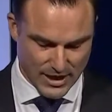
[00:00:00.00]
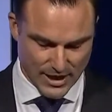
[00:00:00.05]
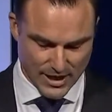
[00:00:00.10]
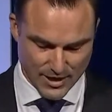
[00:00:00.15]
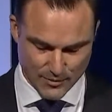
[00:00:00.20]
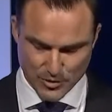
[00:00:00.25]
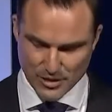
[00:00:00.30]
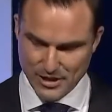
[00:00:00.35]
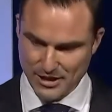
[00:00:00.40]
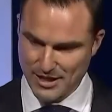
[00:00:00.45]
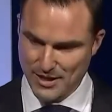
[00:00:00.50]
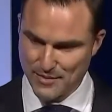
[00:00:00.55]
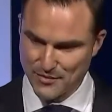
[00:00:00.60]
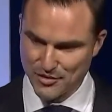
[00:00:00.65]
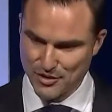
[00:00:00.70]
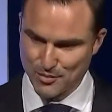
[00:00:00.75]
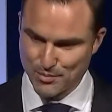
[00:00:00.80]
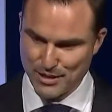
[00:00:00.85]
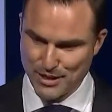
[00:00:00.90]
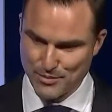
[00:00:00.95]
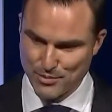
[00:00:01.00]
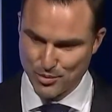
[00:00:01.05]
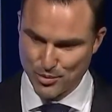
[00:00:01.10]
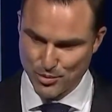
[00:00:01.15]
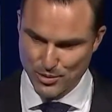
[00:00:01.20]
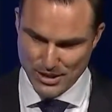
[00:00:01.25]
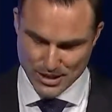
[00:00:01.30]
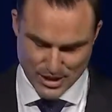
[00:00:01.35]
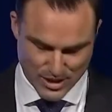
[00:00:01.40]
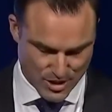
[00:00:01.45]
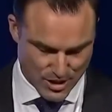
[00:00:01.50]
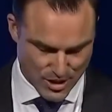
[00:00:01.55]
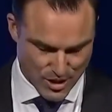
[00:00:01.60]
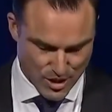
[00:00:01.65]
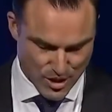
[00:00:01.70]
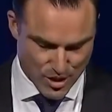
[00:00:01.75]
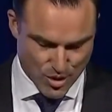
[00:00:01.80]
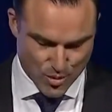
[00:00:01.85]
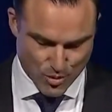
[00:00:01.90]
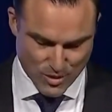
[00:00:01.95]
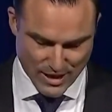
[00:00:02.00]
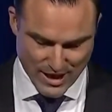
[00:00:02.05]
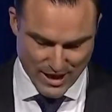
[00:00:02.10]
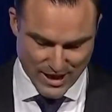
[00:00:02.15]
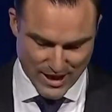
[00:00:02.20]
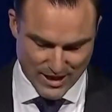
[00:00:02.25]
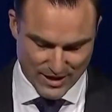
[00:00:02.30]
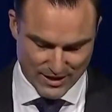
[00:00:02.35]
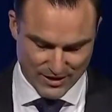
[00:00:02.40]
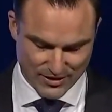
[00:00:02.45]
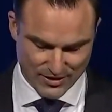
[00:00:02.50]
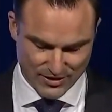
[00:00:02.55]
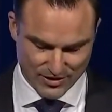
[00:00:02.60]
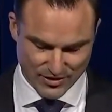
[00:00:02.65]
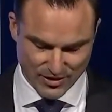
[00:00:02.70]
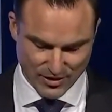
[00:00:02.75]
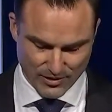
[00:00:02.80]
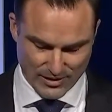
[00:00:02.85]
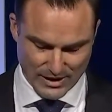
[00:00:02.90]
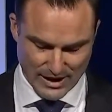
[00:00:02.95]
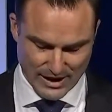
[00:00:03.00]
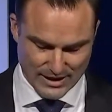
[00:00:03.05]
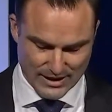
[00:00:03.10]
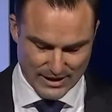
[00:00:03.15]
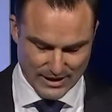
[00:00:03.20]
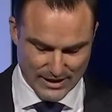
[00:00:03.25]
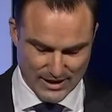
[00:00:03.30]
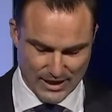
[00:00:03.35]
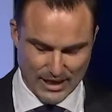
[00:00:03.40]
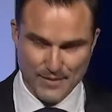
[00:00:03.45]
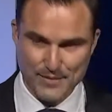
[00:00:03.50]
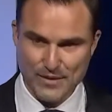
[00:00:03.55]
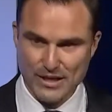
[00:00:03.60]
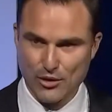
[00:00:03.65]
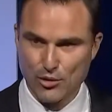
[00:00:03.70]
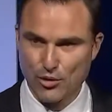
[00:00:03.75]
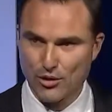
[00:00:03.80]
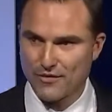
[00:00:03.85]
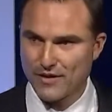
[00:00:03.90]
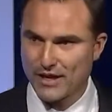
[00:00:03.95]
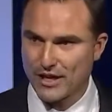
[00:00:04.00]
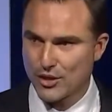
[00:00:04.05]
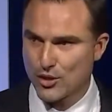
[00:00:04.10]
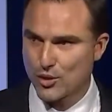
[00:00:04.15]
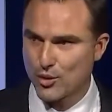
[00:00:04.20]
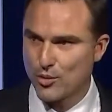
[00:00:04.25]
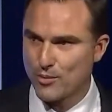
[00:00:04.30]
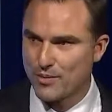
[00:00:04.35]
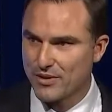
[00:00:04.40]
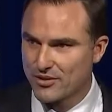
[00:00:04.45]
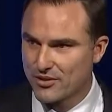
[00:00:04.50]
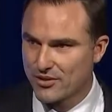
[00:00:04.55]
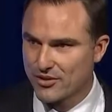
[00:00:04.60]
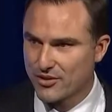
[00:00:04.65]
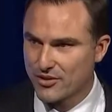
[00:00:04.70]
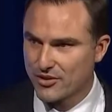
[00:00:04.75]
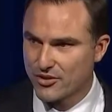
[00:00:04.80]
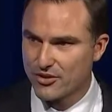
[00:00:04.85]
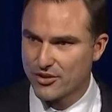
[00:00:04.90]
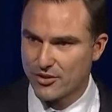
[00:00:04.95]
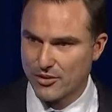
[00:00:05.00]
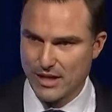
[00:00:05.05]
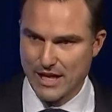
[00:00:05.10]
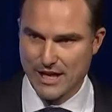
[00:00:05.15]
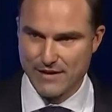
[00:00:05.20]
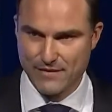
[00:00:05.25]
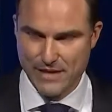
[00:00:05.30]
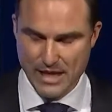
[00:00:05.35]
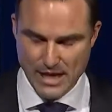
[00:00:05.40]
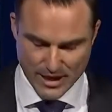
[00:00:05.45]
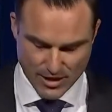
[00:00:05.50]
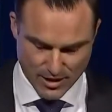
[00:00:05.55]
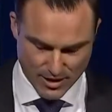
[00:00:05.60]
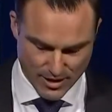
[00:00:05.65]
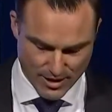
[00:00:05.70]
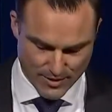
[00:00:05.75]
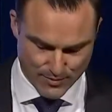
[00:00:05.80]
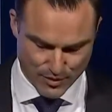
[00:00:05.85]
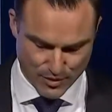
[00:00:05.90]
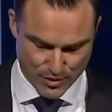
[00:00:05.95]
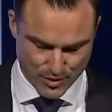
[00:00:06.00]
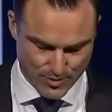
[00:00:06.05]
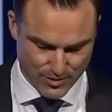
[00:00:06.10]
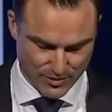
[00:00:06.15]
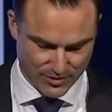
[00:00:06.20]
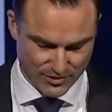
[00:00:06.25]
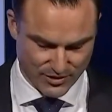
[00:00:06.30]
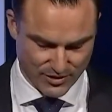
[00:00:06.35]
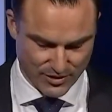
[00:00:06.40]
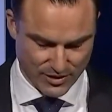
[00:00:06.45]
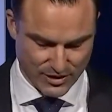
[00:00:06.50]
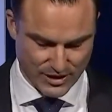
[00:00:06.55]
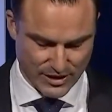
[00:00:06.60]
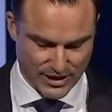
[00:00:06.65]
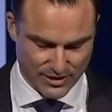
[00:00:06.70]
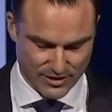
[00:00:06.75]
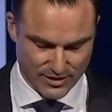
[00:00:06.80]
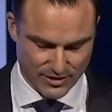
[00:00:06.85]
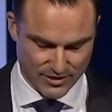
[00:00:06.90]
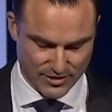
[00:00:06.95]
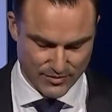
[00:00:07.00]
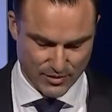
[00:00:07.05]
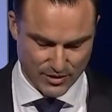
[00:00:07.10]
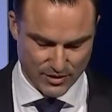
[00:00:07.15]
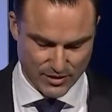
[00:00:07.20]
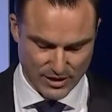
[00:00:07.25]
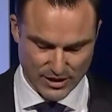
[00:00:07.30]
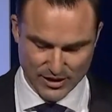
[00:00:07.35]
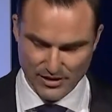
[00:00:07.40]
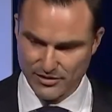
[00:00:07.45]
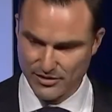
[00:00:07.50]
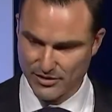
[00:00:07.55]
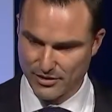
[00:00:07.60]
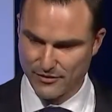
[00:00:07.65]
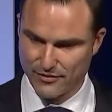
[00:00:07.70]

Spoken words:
When it comes to people, we are so lucky. I mean, all of our core businesses do have that higher purpose, connecting communities.